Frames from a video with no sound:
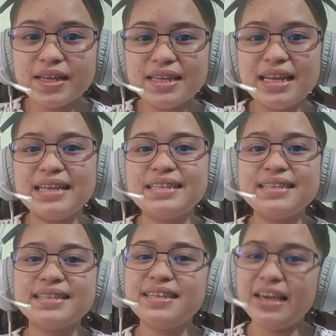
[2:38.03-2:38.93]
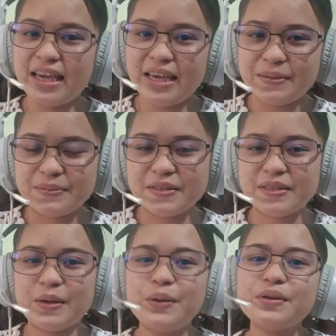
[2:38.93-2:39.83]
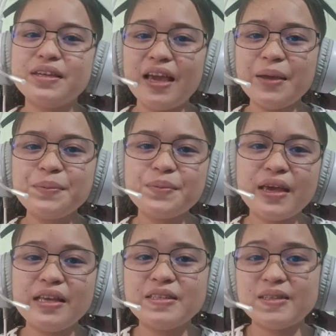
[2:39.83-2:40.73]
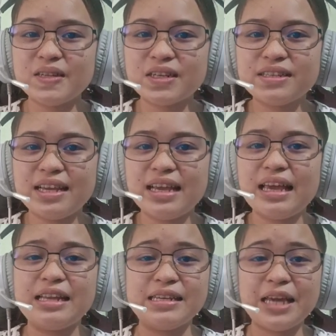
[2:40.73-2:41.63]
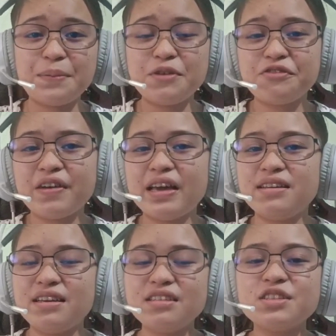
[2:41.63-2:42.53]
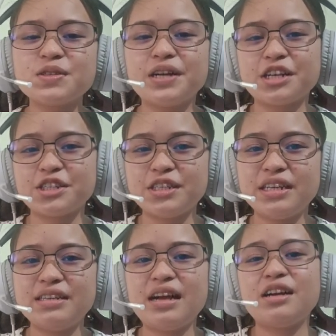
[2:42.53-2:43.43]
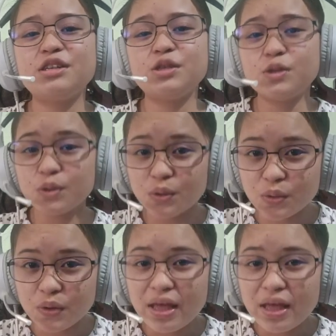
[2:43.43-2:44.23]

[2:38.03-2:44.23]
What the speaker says: is games. So game-based learning and gamified instruction are two